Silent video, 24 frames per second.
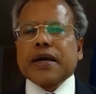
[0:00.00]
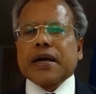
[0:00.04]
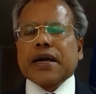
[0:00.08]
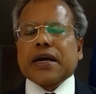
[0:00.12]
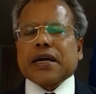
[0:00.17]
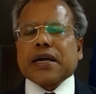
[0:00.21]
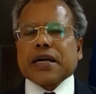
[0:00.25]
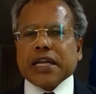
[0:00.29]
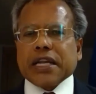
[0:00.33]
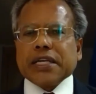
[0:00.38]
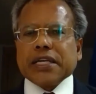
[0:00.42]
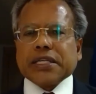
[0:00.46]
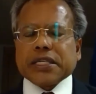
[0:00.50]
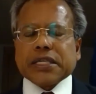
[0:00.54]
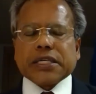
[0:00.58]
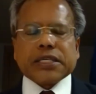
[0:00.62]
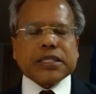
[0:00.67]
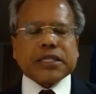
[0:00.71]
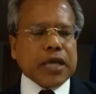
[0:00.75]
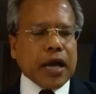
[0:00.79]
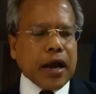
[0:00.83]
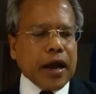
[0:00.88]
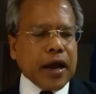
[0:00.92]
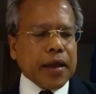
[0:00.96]
uh,
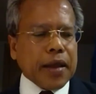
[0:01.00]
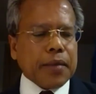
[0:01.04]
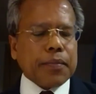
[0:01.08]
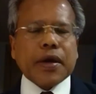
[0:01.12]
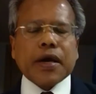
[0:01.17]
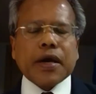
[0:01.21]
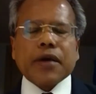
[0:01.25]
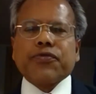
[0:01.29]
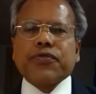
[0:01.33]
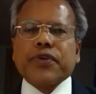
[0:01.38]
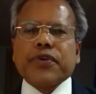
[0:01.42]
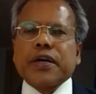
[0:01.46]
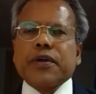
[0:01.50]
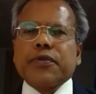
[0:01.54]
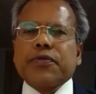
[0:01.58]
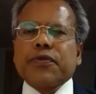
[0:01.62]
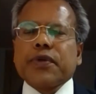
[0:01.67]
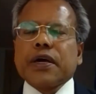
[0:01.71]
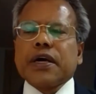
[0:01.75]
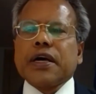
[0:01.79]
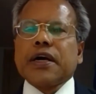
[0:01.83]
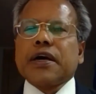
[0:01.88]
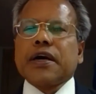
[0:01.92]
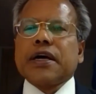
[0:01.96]
Clinton time, uh, World
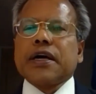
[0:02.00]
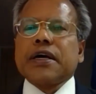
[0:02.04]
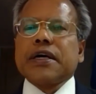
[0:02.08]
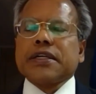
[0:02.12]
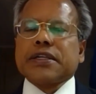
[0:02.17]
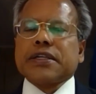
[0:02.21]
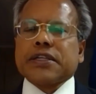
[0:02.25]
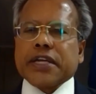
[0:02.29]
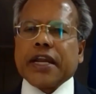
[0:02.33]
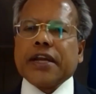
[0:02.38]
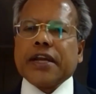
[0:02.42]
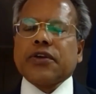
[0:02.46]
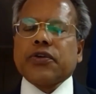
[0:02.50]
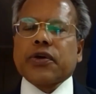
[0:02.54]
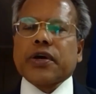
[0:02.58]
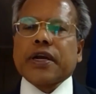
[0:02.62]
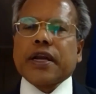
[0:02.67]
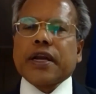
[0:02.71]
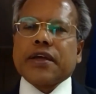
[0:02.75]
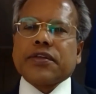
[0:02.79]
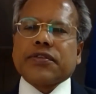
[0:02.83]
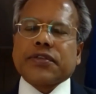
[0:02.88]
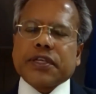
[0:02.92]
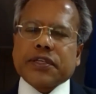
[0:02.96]
uh, Trade
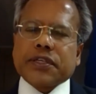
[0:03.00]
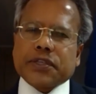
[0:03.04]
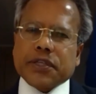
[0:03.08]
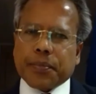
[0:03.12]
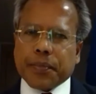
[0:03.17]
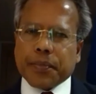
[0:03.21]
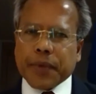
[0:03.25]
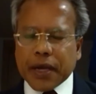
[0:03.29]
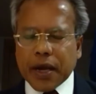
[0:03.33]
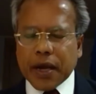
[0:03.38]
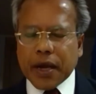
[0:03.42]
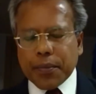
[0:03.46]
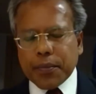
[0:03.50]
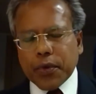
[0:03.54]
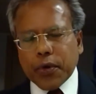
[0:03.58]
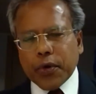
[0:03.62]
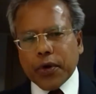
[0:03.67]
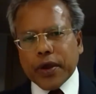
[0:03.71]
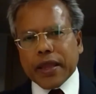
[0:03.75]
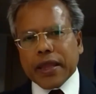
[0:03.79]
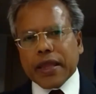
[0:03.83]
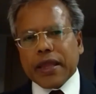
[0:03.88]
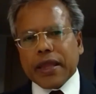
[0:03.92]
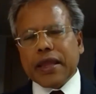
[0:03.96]
Organization become
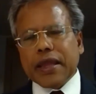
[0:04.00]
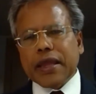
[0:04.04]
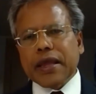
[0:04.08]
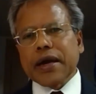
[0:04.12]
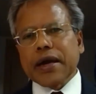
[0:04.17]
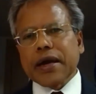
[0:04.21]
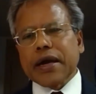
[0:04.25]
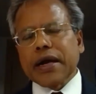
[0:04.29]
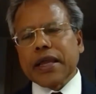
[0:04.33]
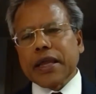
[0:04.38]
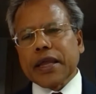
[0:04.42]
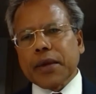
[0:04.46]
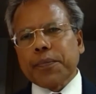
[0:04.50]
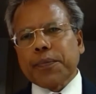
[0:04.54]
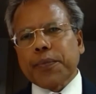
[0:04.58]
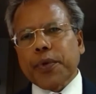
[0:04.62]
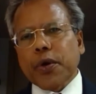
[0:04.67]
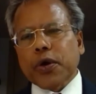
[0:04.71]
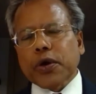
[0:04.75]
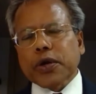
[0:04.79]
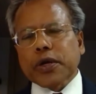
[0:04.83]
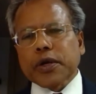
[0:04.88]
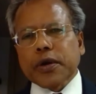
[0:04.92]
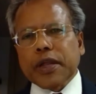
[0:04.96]
more uh,
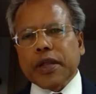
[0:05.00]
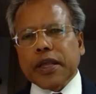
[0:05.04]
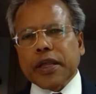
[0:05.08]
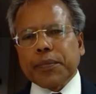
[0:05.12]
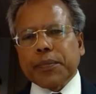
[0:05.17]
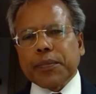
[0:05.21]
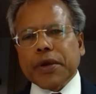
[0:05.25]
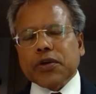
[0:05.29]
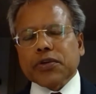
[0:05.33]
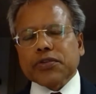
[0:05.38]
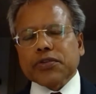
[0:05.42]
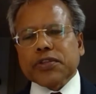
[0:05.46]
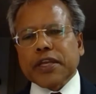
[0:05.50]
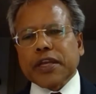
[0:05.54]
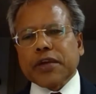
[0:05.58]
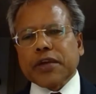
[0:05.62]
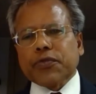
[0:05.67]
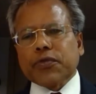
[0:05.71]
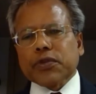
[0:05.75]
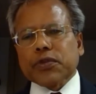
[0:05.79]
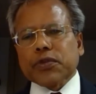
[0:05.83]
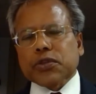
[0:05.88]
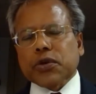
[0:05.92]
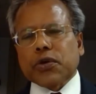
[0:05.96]
important because he
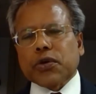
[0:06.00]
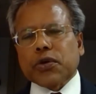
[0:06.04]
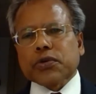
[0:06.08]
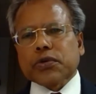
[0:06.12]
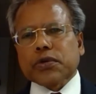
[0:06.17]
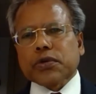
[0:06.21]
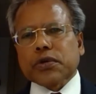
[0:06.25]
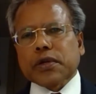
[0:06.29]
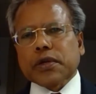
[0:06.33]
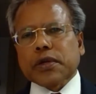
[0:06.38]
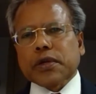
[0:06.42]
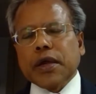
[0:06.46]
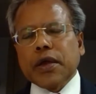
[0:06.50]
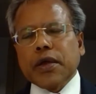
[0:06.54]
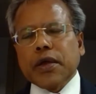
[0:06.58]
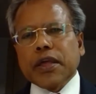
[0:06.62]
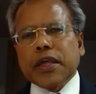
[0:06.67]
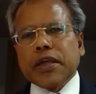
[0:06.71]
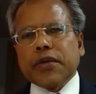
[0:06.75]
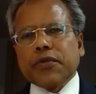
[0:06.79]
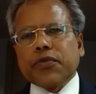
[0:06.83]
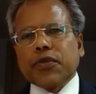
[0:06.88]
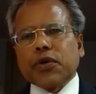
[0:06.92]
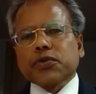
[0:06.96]
thought
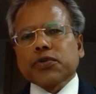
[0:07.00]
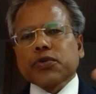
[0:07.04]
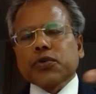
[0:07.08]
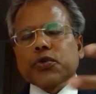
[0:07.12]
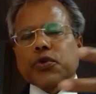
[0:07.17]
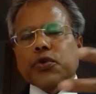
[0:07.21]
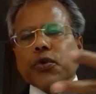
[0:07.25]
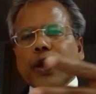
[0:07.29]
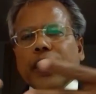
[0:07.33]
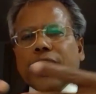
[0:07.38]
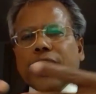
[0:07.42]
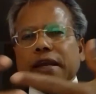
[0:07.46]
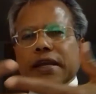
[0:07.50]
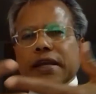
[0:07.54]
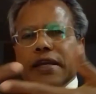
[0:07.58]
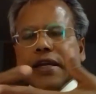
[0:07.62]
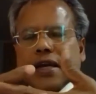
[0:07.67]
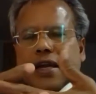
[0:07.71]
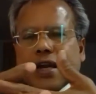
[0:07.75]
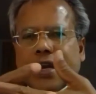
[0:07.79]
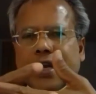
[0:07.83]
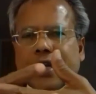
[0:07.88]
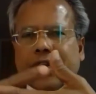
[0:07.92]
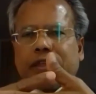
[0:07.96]
he wanted to
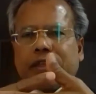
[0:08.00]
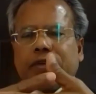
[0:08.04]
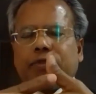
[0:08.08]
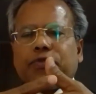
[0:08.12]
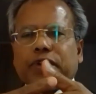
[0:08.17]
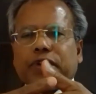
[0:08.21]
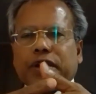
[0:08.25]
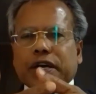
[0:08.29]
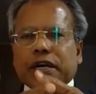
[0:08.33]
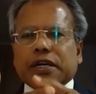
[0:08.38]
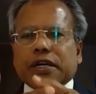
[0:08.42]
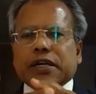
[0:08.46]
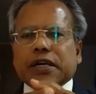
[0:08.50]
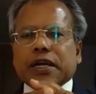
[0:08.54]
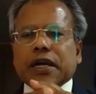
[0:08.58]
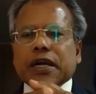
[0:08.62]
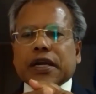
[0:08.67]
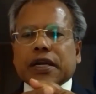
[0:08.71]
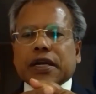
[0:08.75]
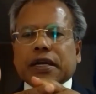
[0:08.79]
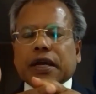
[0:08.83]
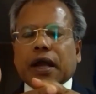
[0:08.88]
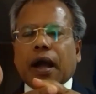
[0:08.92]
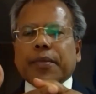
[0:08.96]
integrate the world
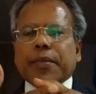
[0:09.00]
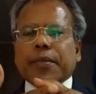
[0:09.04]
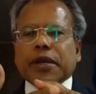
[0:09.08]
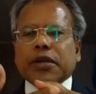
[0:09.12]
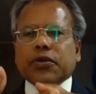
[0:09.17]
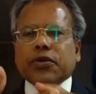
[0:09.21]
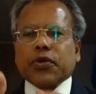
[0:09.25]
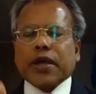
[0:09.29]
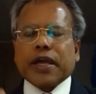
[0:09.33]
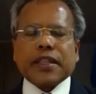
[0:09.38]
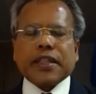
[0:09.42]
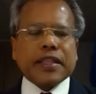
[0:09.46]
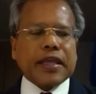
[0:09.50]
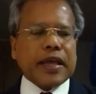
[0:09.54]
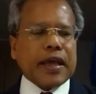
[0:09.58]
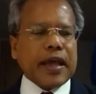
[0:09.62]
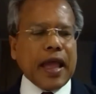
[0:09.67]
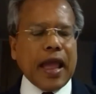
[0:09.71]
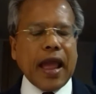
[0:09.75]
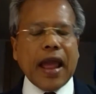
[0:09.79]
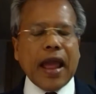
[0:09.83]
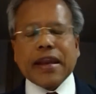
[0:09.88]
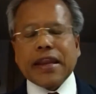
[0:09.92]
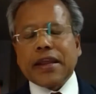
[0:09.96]
coming
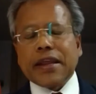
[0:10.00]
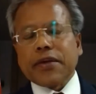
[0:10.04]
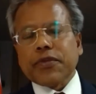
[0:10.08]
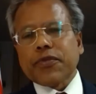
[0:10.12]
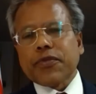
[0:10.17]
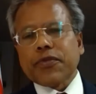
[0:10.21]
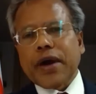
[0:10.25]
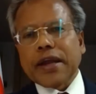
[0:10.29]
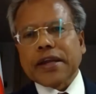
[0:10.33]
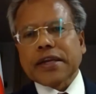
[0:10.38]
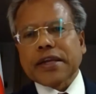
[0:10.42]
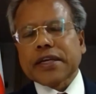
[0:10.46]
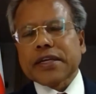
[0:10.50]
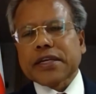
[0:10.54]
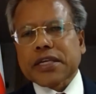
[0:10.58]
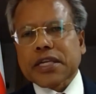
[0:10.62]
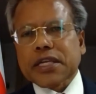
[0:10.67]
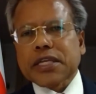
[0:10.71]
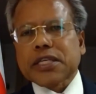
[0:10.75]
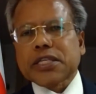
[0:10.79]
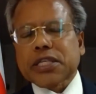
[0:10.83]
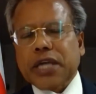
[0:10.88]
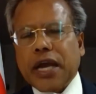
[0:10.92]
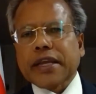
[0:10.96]
together and invited
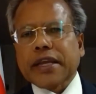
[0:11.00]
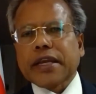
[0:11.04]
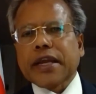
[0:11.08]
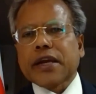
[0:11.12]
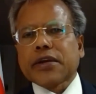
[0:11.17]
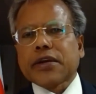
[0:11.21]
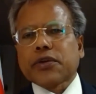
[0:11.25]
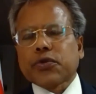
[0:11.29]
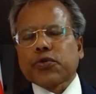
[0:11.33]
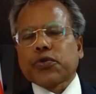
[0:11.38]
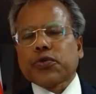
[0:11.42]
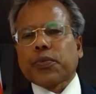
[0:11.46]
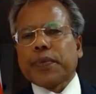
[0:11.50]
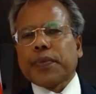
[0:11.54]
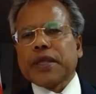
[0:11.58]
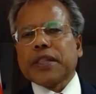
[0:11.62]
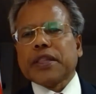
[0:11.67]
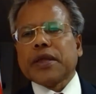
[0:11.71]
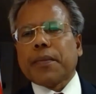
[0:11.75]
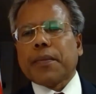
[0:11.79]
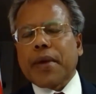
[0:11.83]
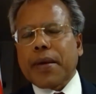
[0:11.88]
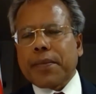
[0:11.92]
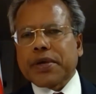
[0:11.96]
China to, to be
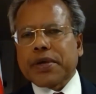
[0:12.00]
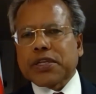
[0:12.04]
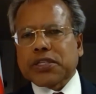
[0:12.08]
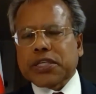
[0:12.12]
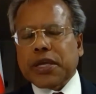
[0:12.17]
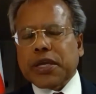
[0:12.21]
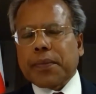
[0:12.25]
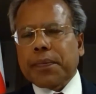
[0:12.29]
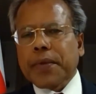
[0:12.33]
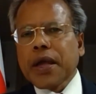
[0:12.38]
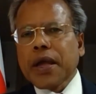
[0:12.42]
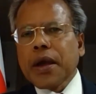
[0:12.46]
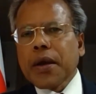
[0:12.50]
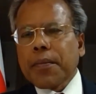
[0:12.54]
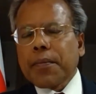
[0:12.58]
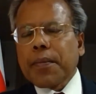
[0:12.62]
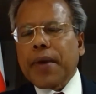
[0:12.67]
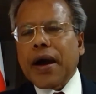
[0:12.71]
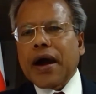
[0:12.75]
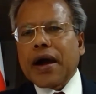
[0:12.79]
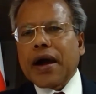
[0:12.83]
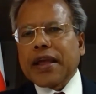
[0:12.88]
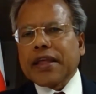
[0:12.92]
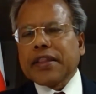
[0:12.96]
the membership
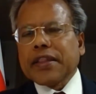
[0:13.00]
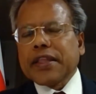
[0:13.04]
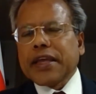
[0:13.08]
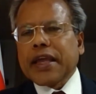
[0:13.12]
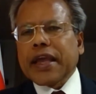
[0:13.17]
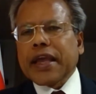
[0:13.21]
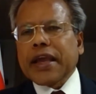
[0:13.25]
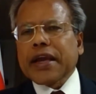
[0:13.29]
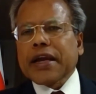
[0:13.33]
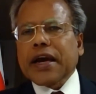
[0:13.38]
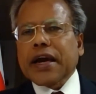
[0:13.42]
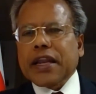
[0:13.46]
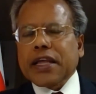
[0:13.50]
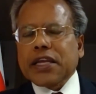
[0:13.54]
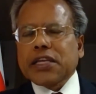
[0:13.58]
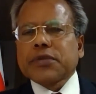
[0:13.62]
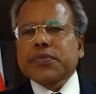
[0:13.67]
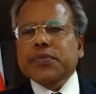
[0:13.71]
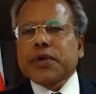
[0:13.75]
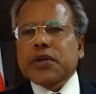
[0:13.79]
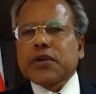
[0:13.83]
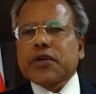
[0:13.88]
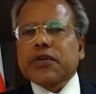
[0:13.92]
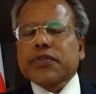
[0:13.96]
by the
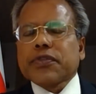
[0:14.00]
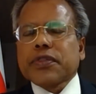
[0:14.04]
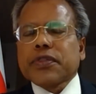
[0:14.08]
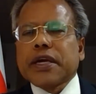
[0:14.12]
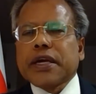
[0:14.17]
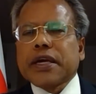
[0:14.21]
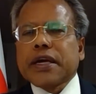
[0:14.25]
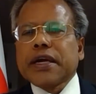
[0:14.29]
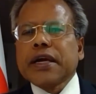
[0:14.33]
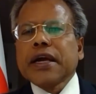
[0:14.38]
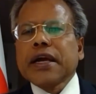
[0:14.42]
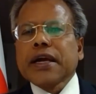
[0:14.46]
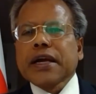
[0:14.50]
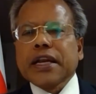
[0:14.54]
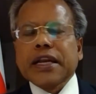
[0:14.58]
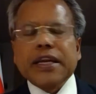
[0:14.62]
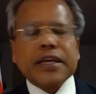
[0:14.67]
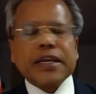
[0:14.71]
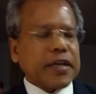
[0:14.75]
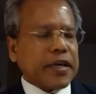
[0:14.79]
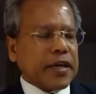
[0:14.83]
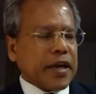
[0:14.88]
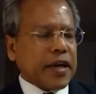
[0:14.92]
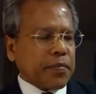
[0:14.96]
encouragement of the
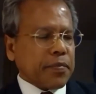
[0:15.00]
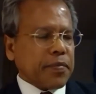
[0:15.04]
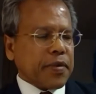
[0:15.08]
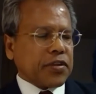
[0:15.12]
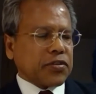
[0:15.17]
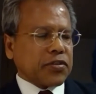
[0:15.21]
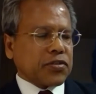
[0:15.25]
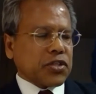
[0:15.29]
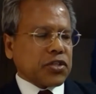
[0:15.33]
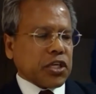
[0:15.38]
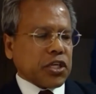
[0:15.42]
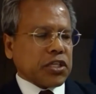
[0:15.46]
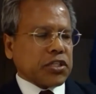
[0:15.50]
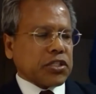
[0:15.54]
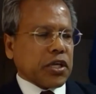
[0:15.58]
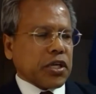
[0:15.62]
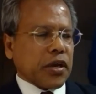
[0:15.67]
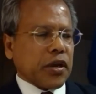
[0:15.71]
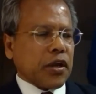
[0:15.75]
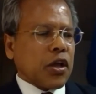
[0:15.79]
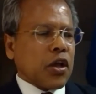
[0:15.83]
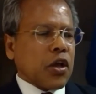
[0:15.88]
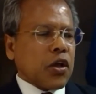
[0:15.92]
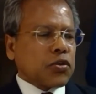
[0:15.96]
Clinton
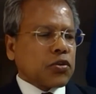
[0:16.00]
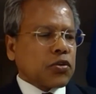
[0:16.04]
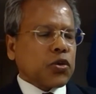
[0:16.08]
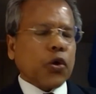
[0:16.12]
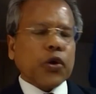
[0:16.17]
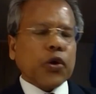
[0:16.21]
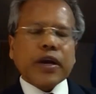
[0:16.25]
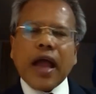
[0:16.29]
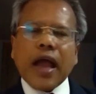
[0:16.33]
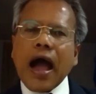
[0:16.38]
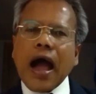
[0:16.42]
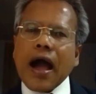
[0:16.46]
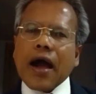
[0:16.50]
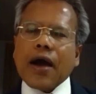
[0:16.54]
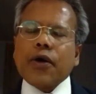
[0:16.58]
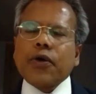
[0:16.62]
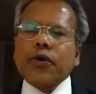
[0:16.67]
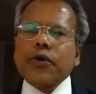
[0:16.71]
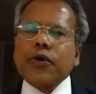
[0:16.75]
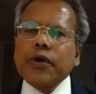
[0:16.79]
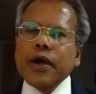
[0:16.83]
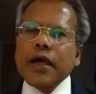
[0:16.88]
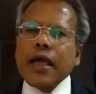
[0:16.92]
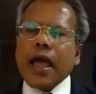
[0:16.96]
administration. So
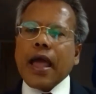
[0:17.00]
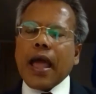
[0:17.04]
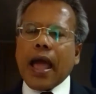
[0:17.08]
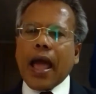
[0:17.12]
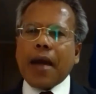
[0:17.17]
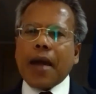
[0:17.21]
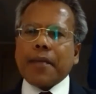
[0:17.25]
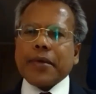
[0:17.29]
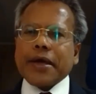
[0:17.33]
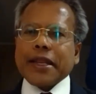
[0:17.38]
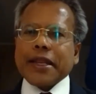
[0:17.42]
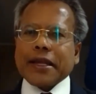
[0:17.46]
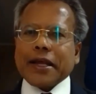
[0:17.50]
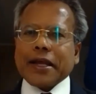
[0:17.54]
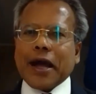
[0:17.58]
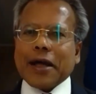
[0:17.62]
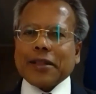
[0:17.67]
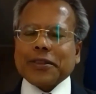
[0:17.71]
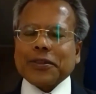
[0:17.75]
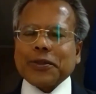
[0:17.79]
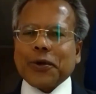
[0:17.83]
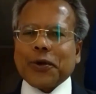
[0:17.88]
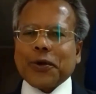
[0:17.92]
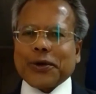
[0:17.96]
now
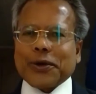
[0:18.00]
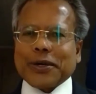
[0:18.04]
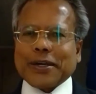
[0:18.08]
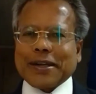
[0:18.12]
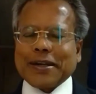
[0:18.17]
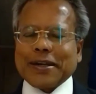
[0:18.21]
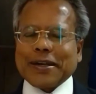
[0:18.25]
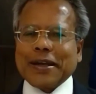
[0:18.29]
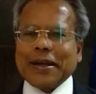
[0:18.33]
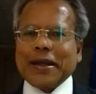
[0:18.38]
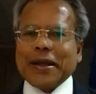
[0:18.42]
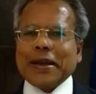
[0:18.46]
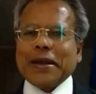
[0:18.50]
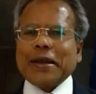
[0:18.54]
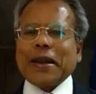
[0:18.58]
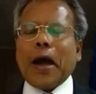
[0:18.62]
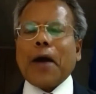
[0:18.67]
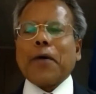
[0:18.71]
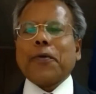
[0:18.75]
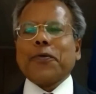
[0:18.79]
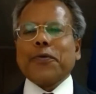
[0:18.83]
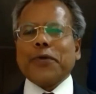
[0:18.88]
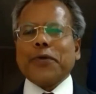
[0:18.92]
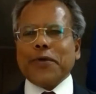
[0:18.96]
America thought,
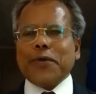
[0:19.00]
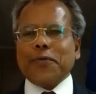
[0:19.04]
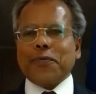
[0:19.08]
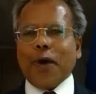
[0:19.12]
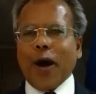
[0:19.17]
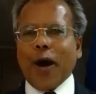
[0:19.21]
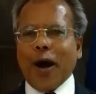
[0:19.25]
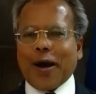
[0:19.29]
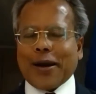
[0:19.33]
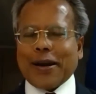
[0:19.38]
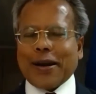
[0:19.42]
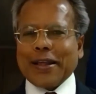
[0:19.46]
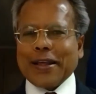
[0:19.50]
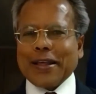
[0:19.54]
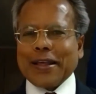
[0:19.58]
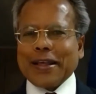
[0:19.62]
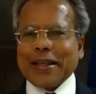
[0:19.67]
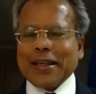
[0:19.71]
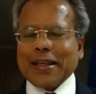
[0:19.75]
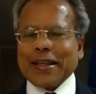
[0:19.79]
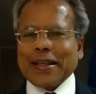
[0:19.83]
now we won